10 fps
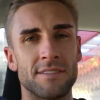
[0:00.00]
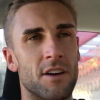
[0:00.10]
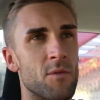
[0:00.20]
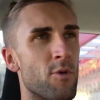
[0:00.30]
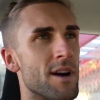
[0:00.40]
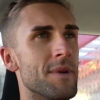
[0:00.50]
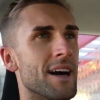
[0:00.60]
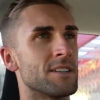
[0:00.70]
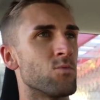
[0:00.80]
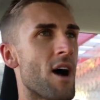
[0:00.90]
So pretty
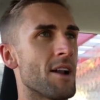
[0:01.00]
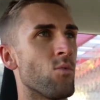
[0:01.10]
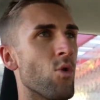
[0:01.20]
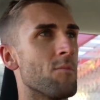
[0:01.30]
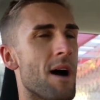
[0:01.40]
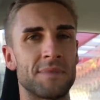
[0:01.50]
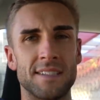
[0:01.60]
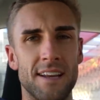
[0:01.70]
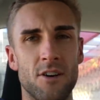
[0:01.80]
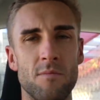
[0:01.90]
much one warm-up
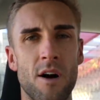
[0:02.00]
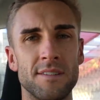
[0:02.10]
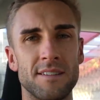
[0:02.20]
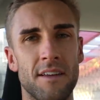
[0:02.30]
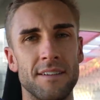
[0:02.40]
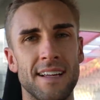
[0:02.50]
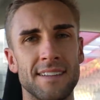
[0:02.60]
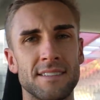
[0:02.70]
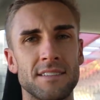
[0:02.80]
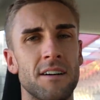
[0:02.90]
set on most of those
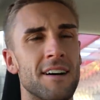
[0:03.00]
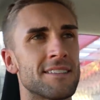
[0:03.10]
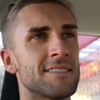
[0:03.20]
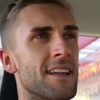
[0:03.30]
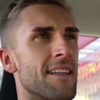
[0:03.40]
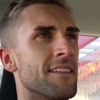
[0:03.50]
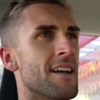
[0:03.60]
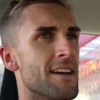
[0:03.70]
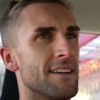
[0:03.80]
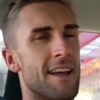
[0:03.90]
exercises,
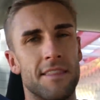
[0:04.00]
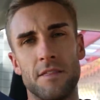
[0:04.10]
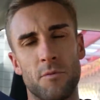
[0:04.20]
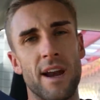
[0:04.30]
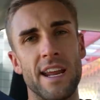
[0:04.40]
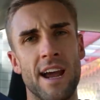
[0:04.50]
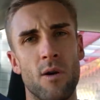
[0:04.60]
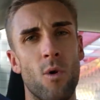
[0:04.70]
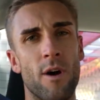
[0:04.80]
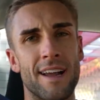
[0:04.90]
and 3
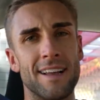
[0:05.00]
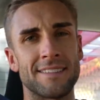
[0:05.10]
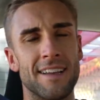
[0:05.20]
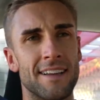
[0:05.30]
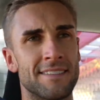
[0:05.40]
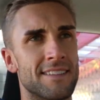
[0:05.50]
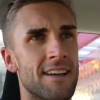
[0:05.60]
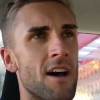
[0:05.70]
working sets.